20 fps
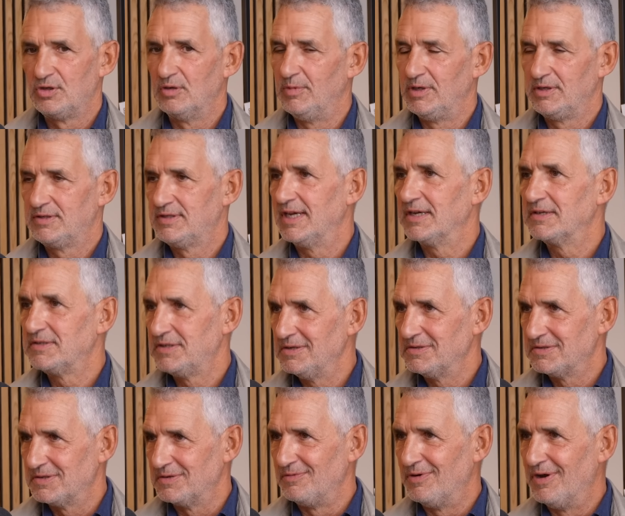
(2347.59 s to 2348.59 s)
took me six
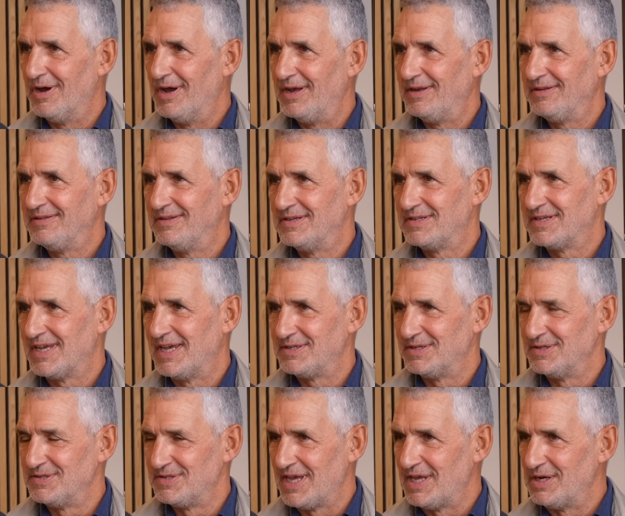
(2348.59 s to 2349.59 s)
years to write, yeah. this A
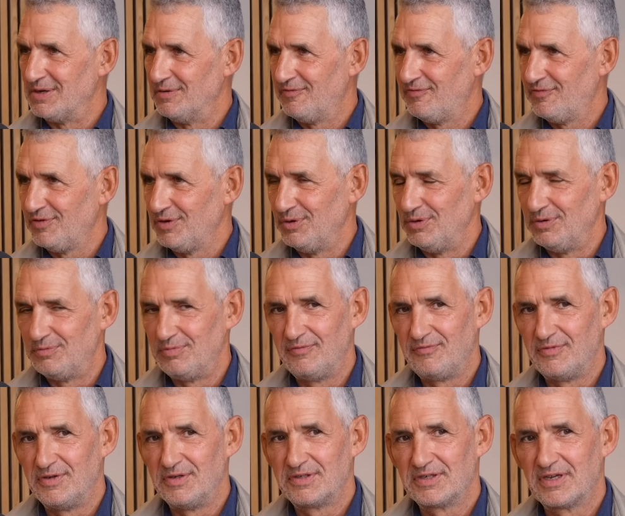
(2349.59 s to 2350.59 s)
to Z of food
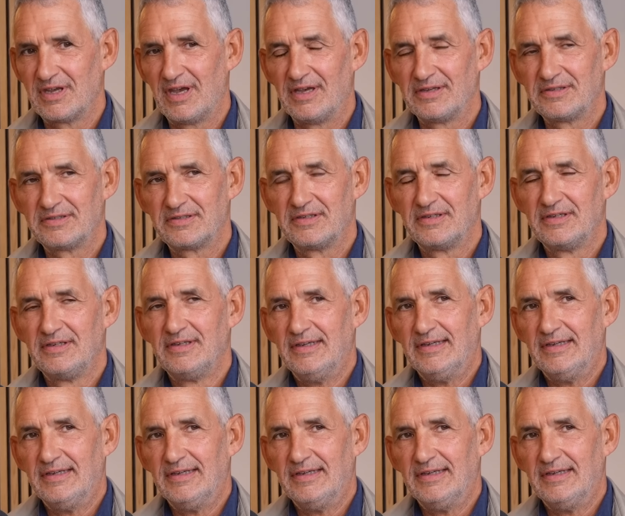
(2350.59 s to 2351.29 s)
we've discussed.